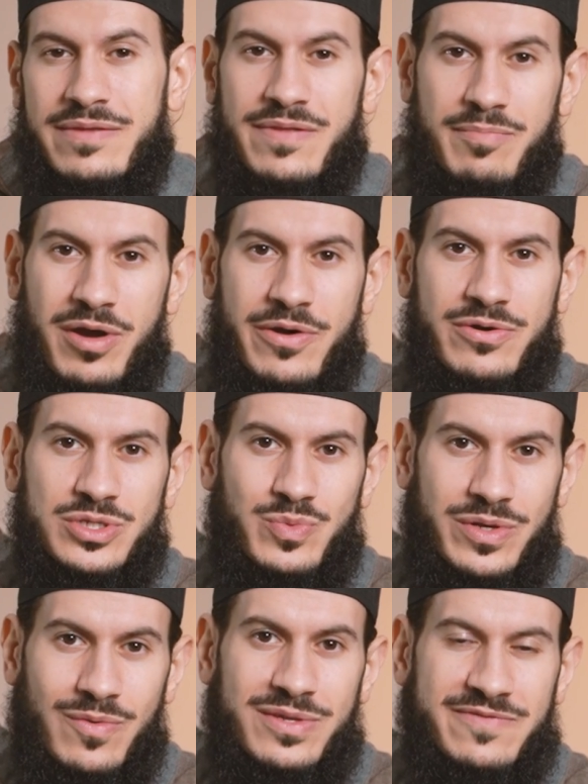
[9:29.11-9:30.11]
the martyrs,
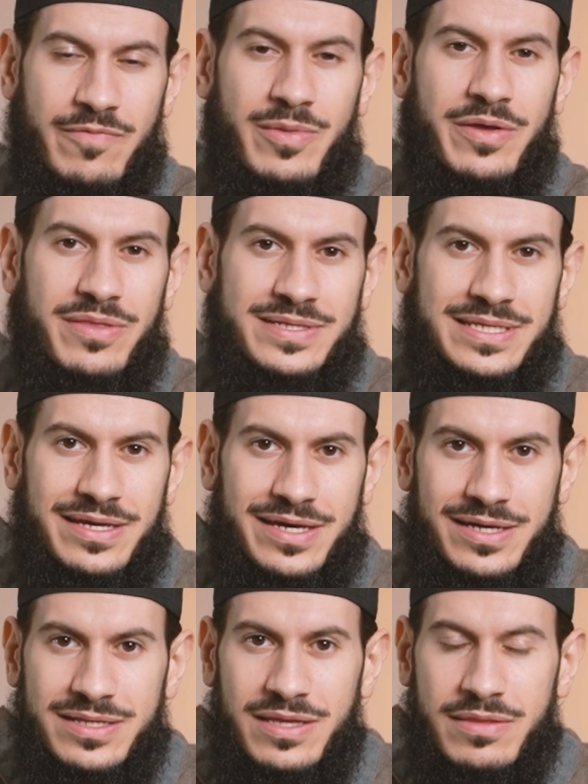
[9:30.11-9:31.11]
we know this from authentic
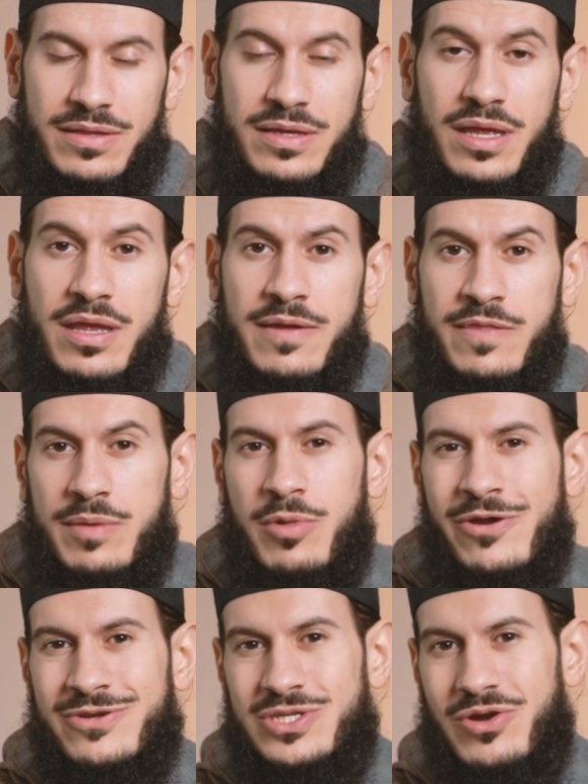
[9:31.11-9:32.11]
ahadith, the
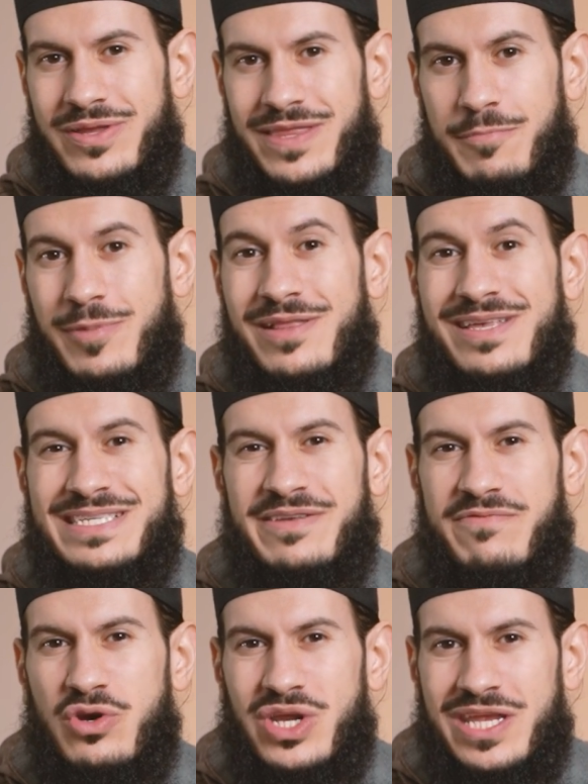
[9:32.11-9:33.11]
martyrs are in the bellies
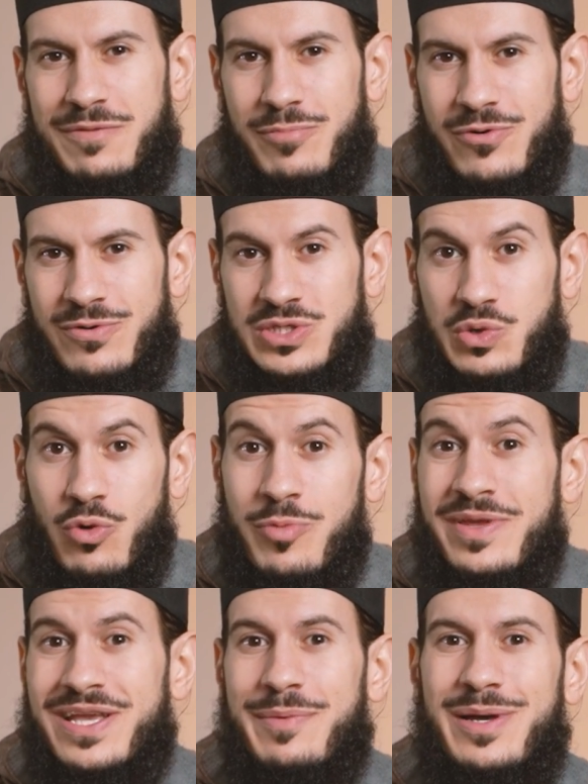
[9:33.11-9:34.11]
of green birds
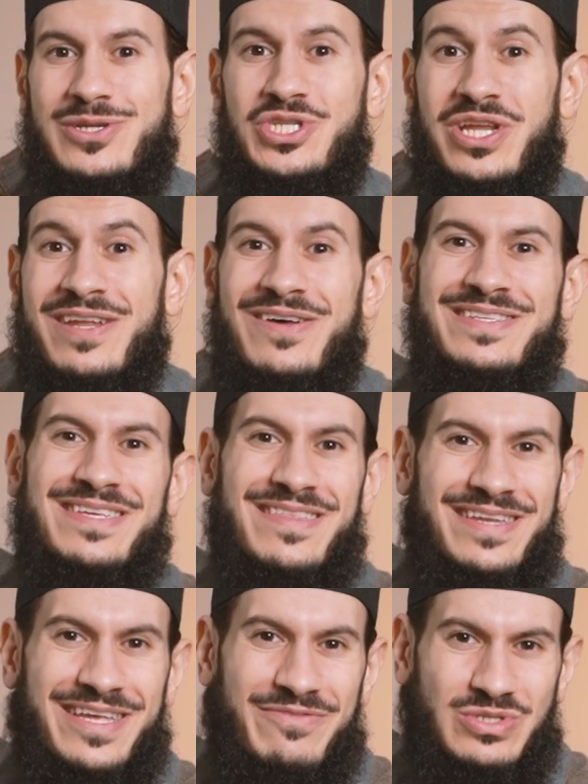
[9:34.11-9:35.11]
roaming about Jannah until
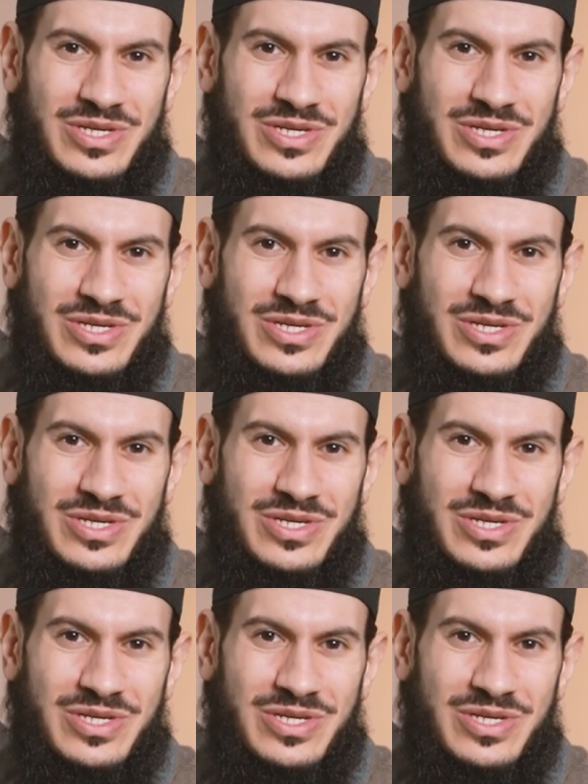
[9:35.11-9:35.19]
the day of